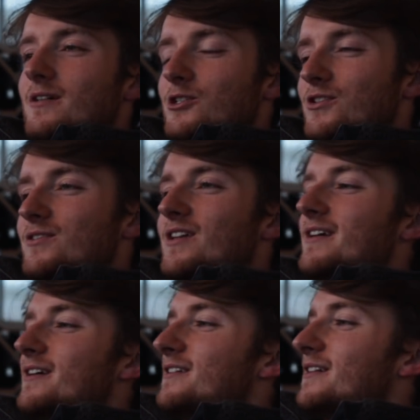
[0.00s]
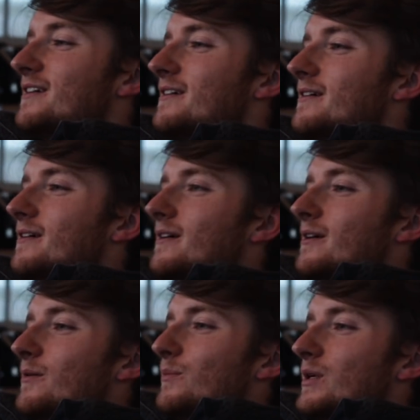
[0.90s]
I should have done it earlier.
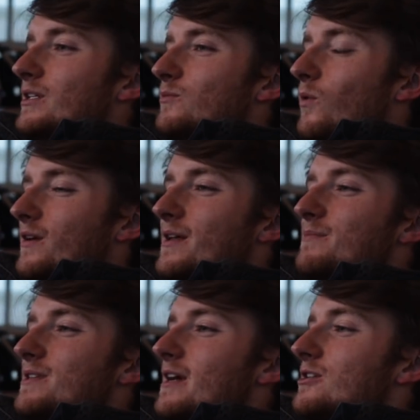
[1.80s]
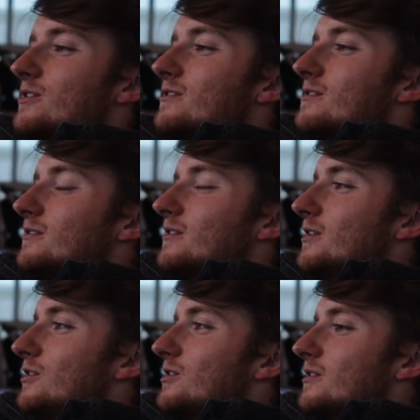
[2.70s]
But it's one of them sessions that
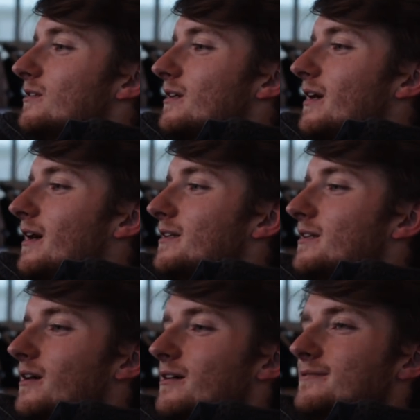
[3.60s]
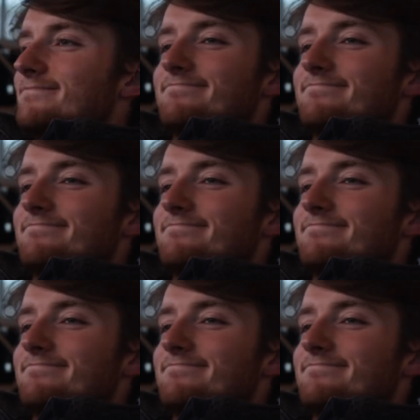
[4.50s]
you just look at and you go,